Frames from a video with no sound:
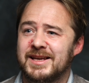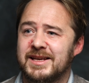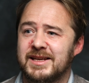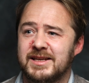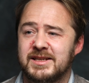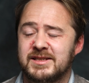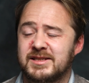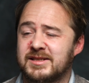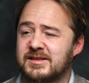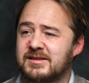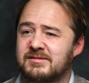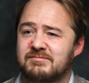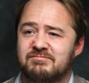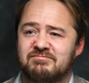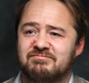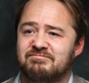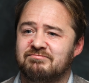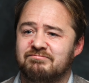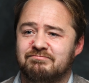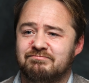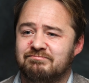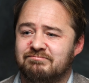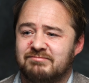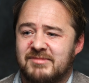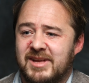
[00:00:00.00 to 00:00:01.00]

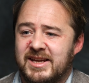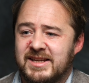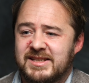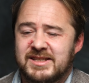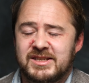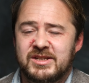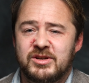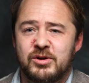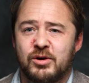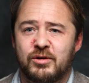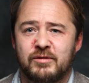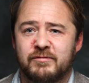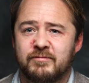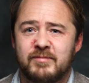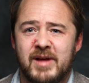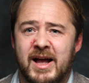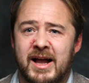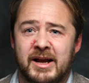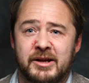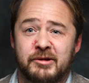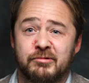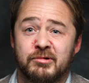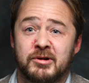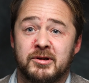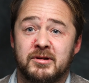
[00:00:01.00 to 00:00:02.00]
it's not
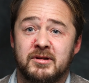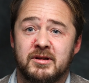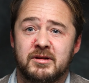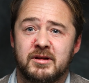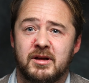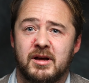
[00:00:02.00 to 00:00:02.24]
accurate.